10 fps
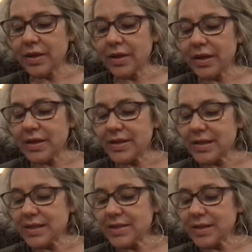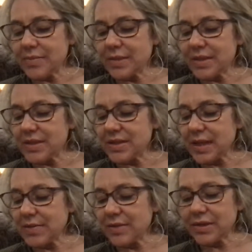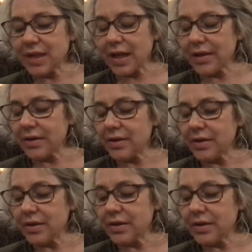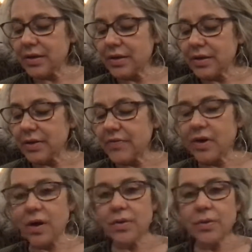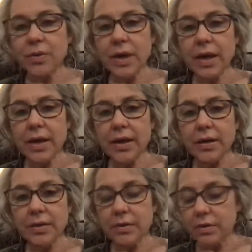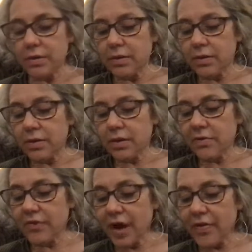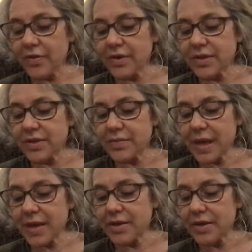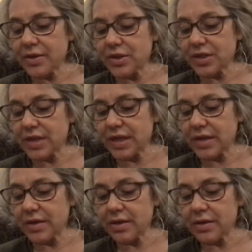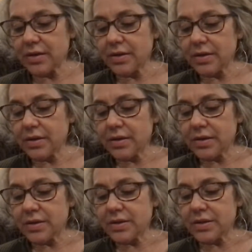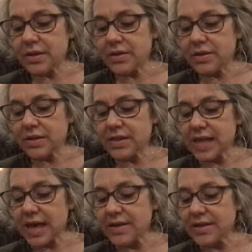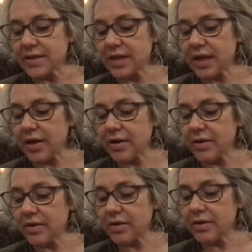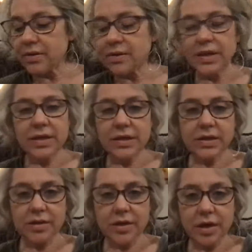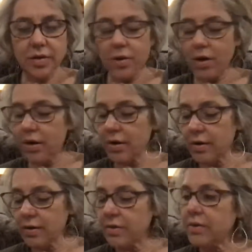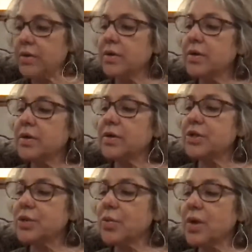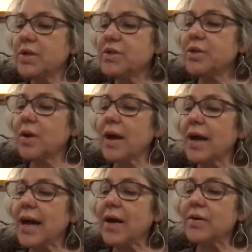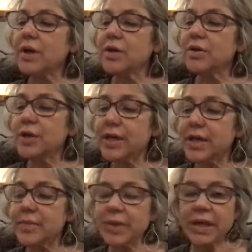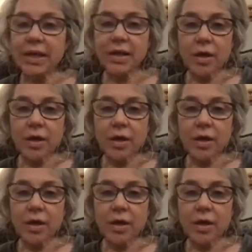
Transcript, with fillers: and he said something that sounded like, They've gone away. Father, it's Amanda, she said. Still his eyes stared. He didn't know her. She wanted to cry out, Look at me!